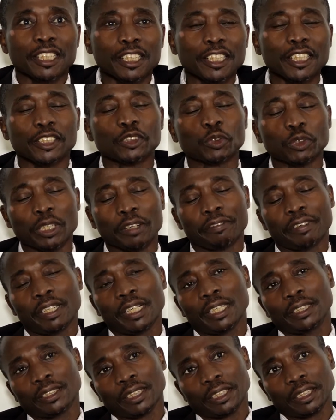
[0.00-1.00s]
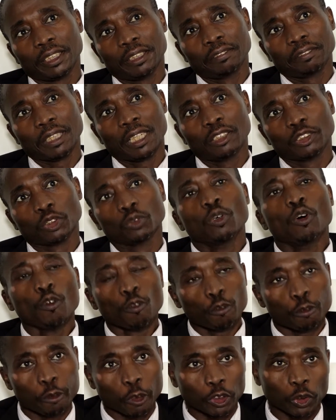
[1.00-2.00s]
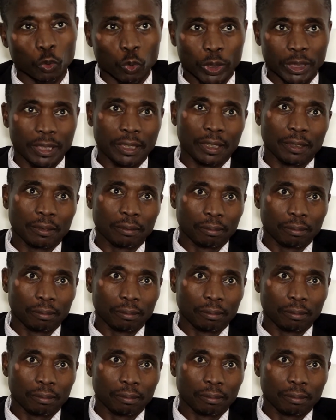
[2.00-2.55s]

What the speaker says: into the Federal Executive Council forthwith.